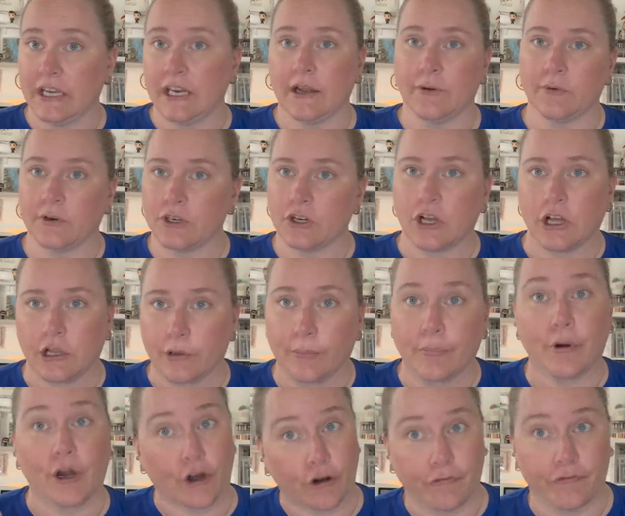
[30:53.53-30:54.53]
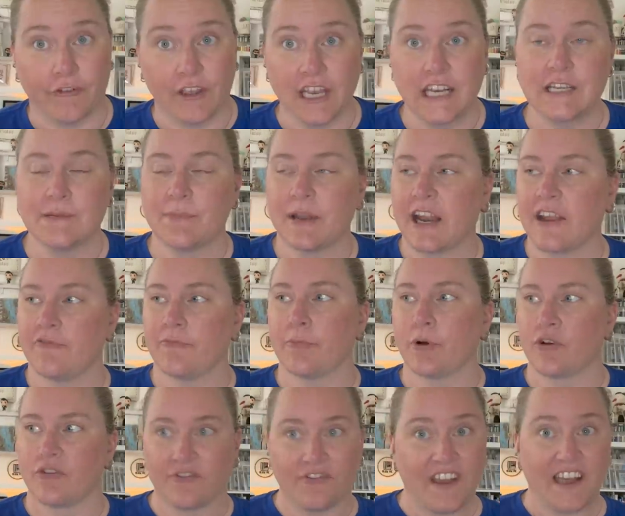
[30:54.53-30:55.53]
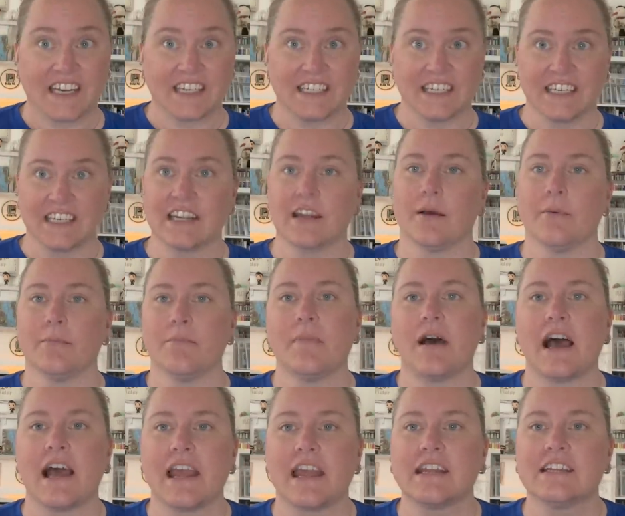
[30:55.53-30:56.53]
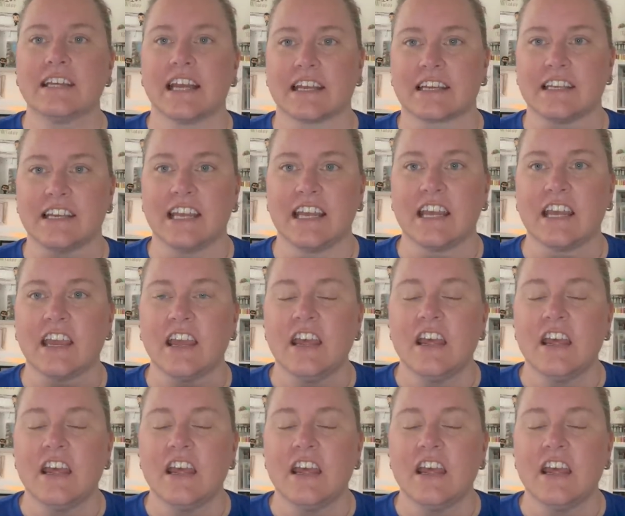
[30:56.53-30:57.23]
I wouldn't call it perfect, but I've perfected my technique